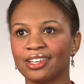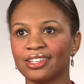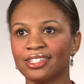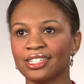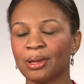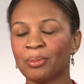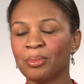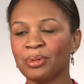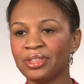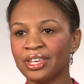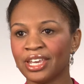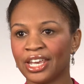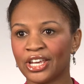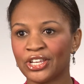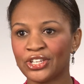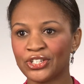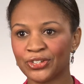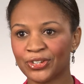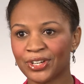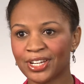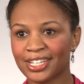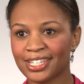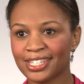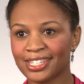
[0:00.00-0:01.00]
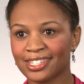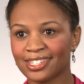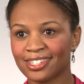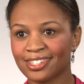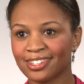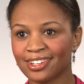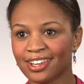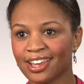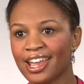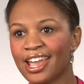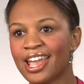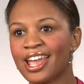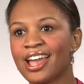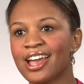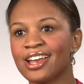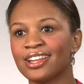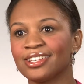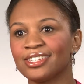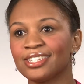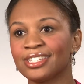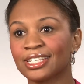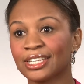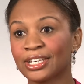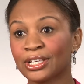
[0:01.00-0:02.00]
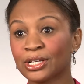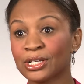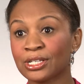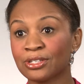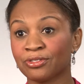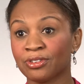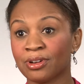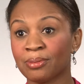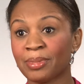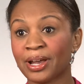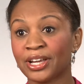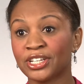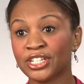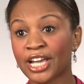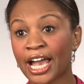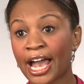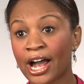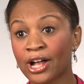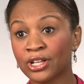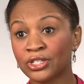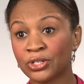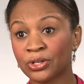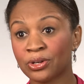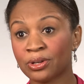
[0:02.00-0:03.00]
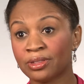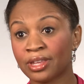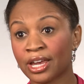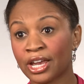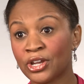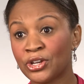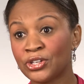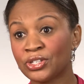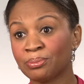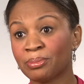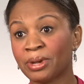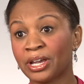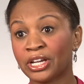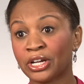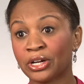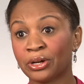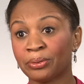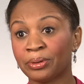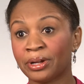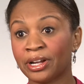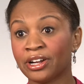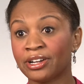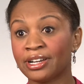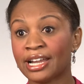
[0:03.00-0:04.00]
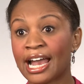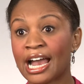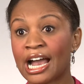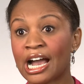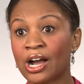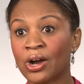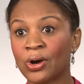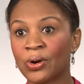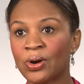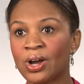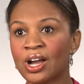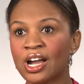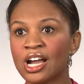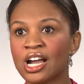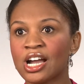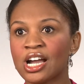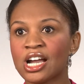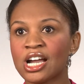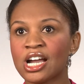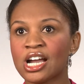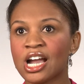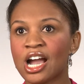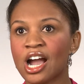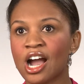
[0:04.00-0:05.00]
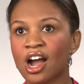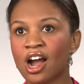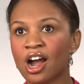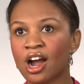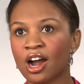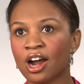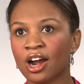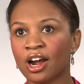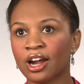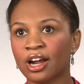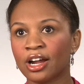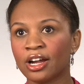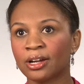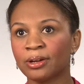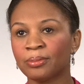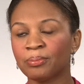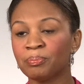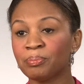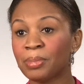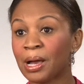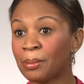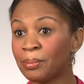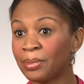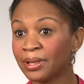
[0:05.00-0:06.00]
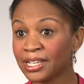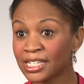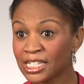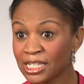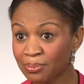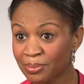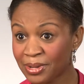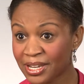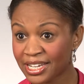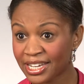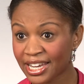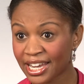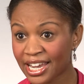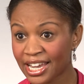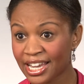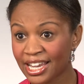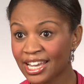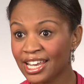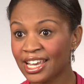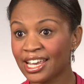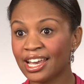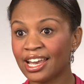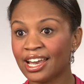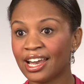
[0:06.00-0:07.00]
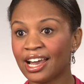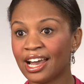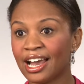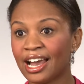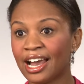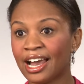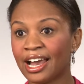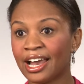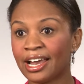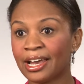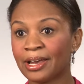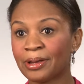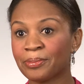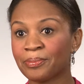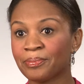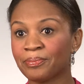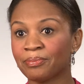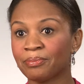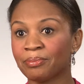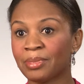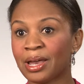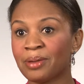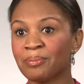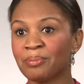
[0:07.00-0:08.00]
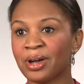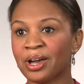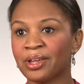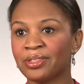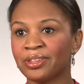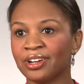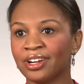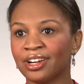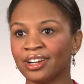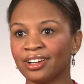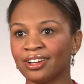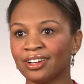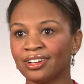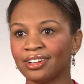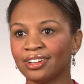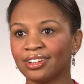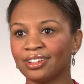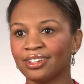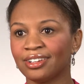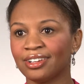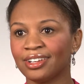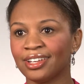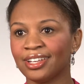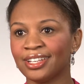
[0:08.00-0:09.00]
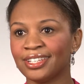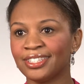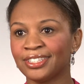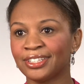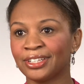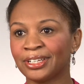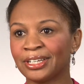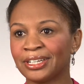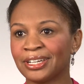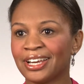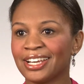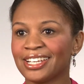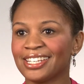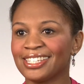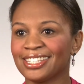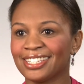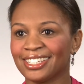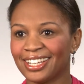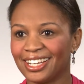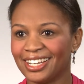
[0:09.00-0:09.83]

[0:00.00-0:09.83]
Some of the interests and skills from my childhood that use my career now are public speaking. Um, my mother instilled in us